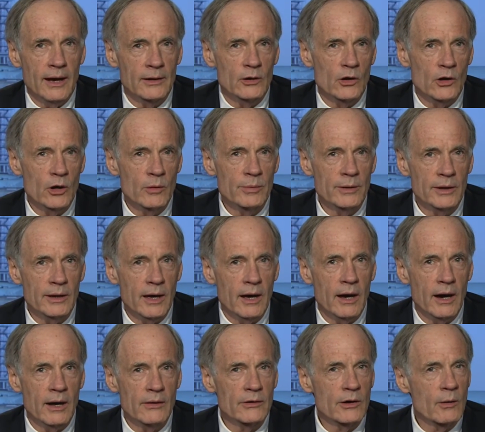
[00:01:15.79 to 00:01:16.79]
curbing
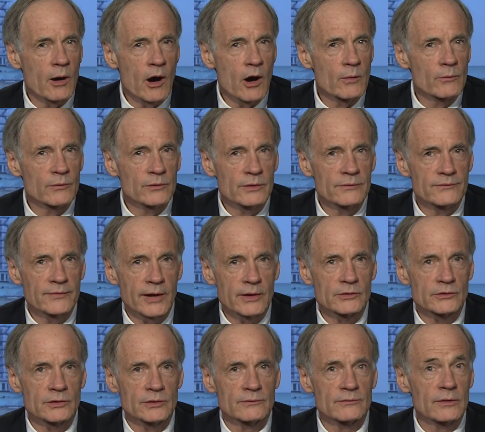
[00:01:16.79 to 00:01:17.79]
the harmful
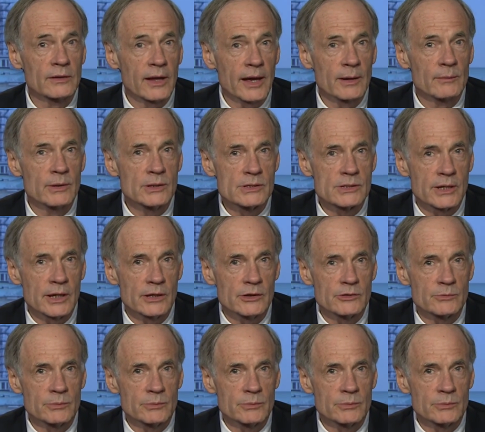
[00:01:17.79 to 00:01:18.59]
effects of climate change,